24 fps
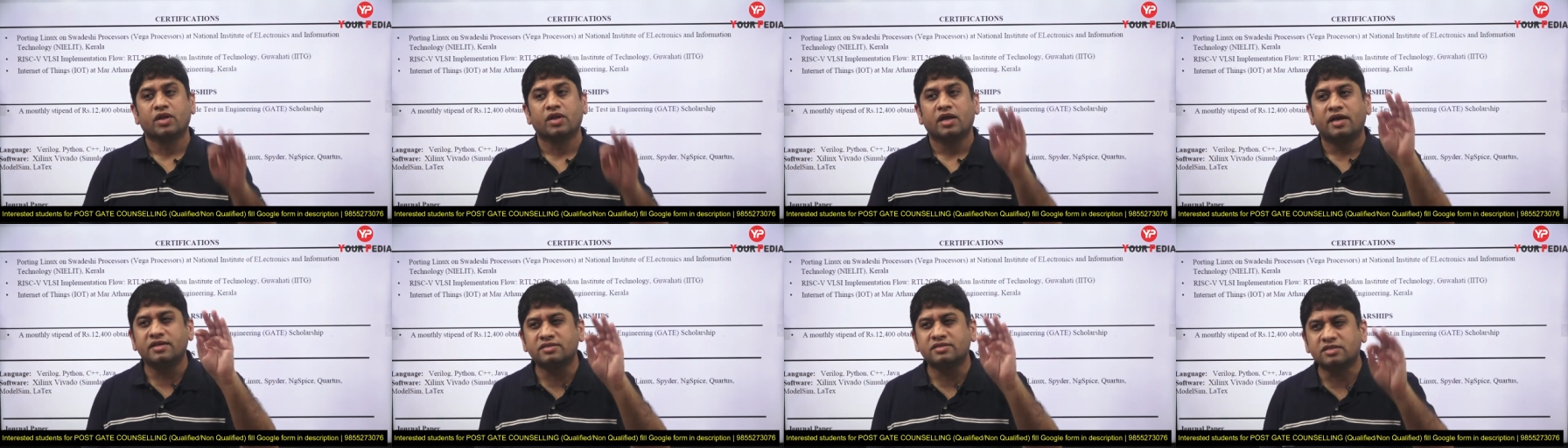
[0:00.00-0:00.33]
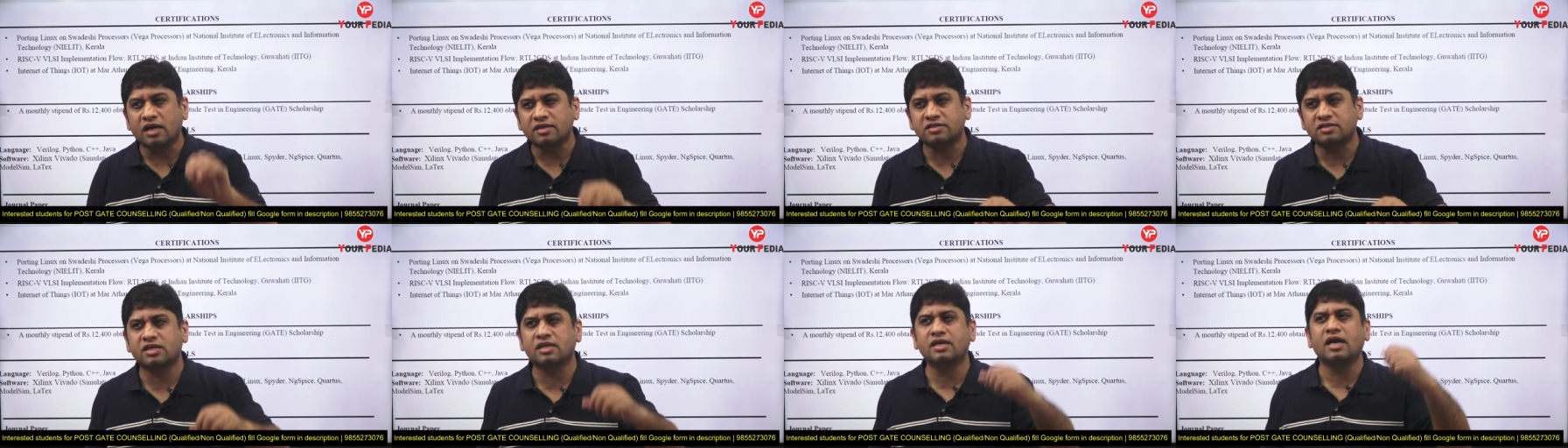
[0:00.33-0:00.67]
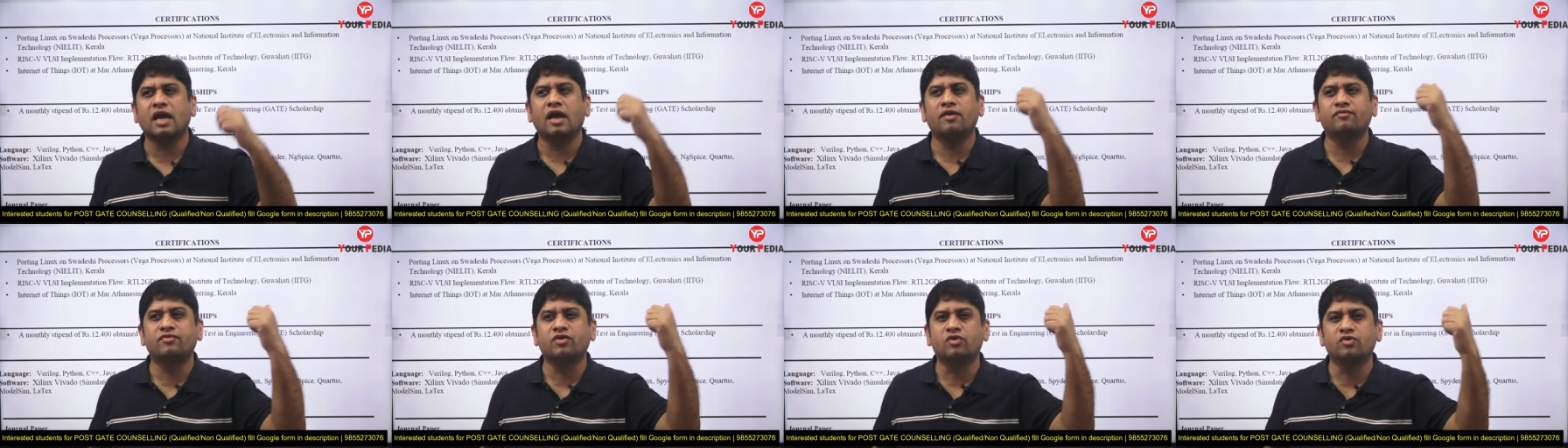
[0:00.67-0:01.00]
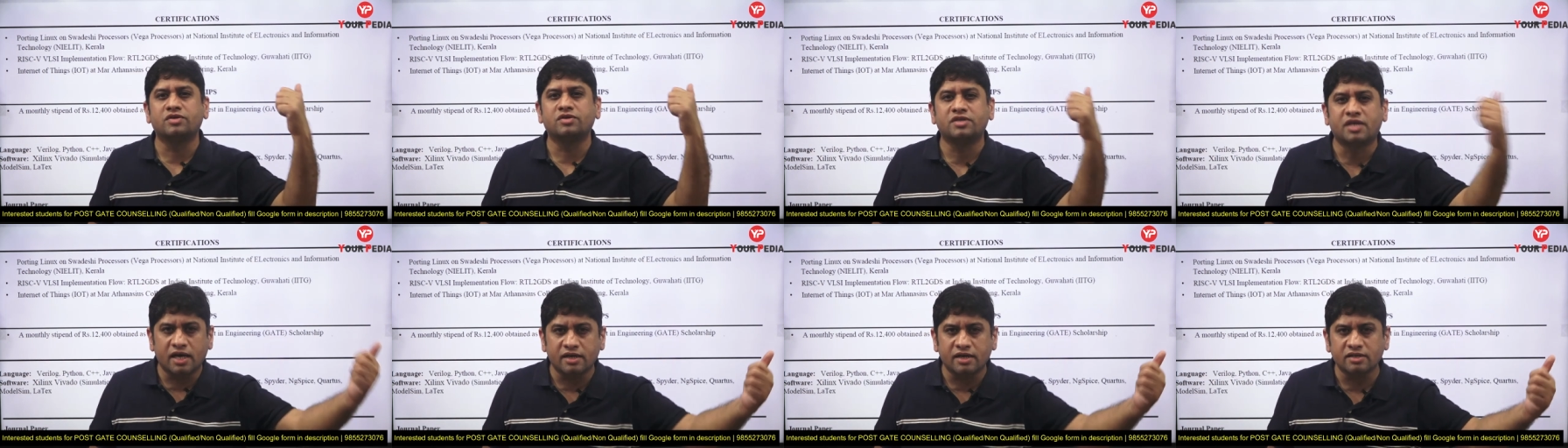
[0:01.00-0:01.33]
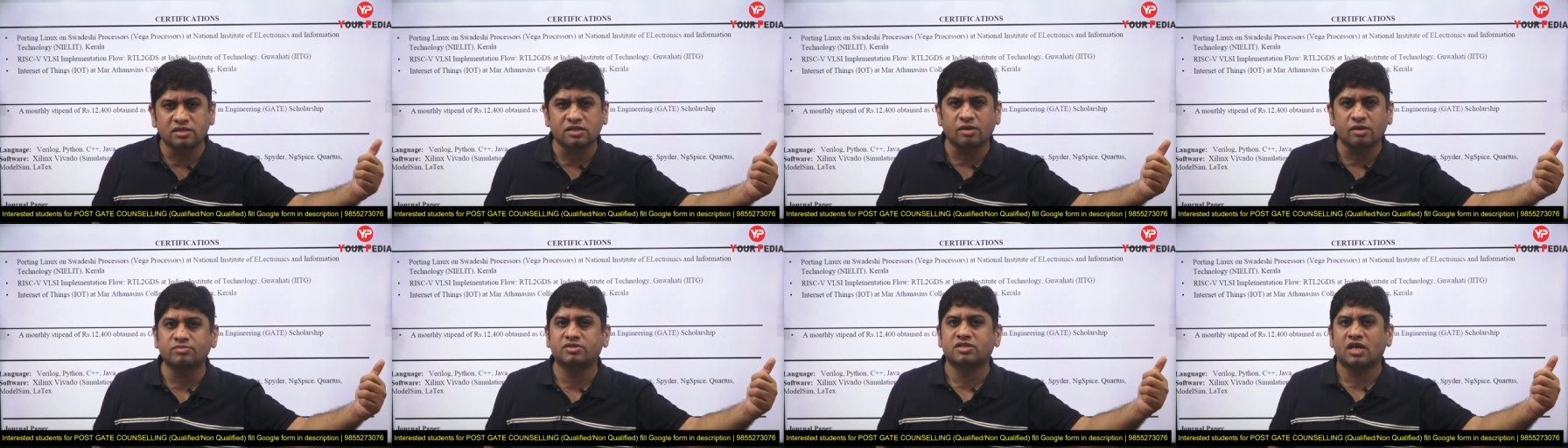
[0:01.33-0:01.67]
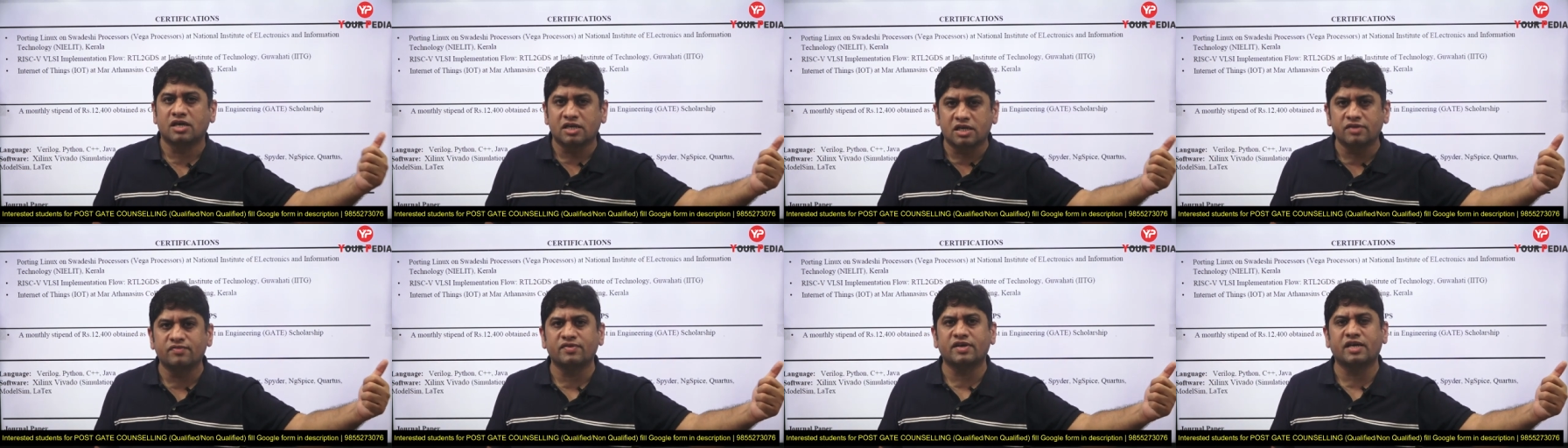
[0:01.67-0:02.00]
He is asking, have you done some
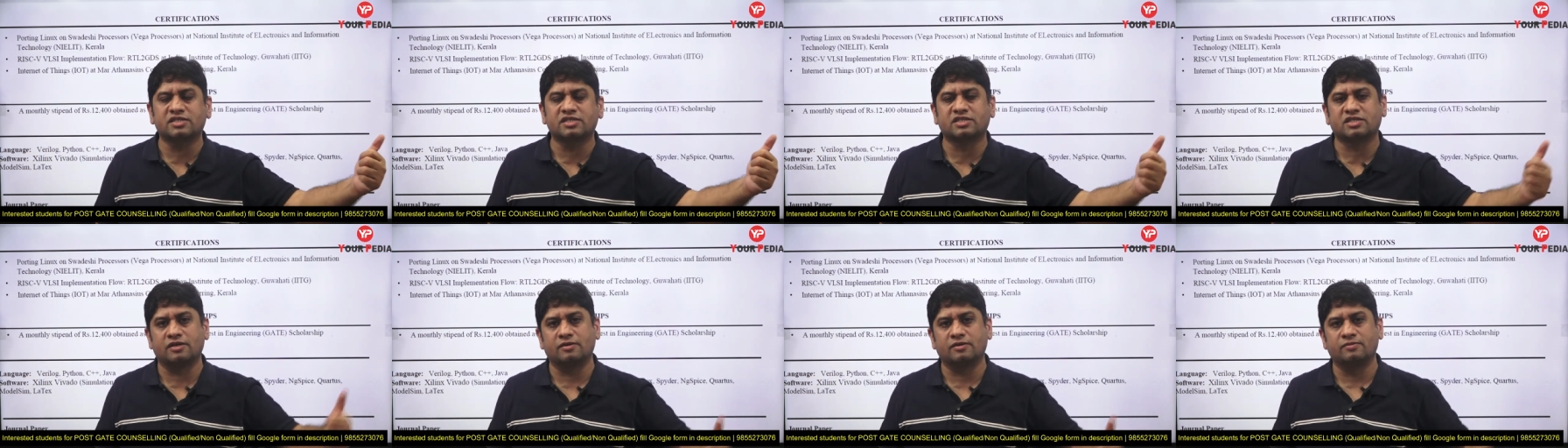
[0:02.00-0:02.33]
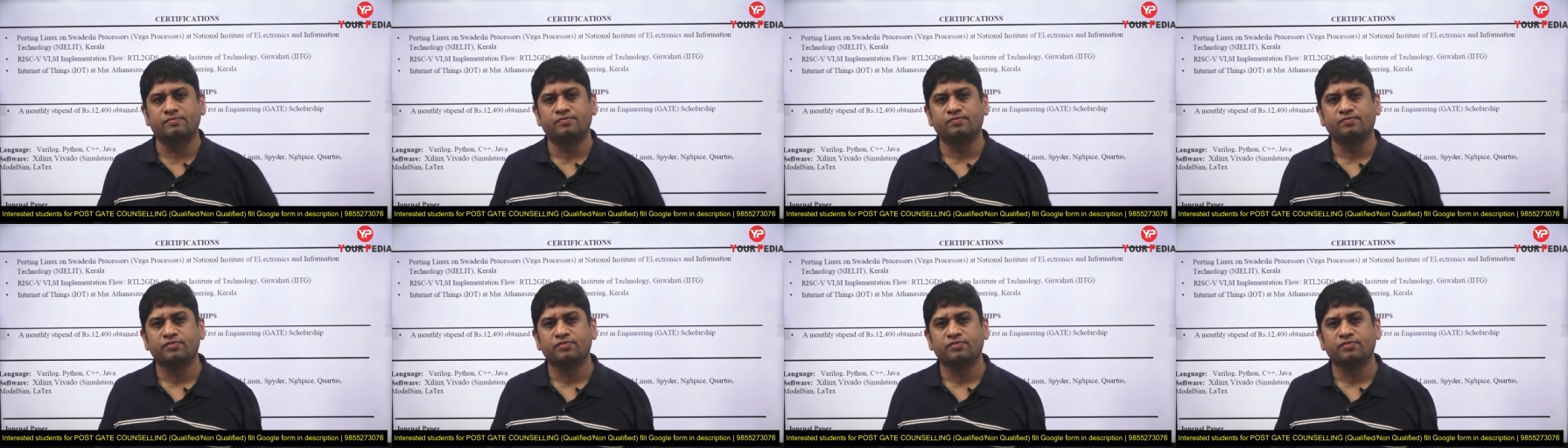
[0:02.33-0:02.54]
certification?